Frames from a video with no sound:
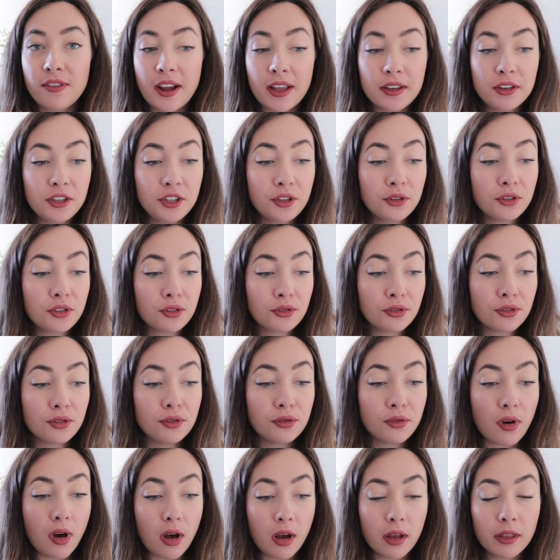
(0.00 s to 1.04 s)
run you
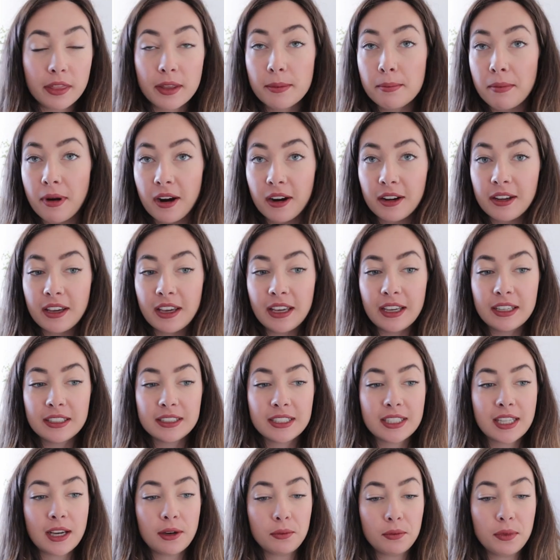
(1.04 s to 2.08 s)
through all the
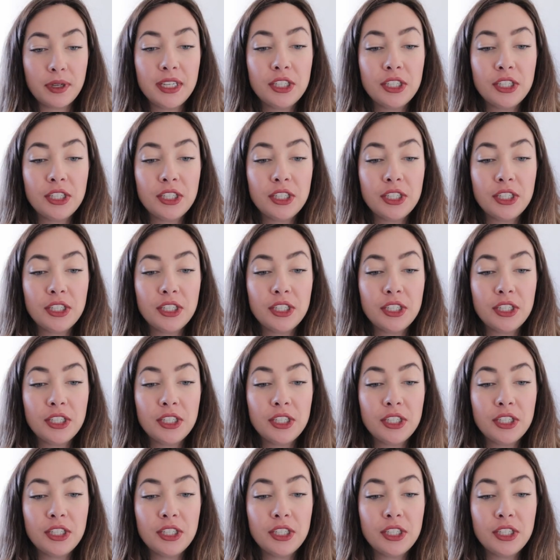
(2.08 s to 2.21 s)
markings that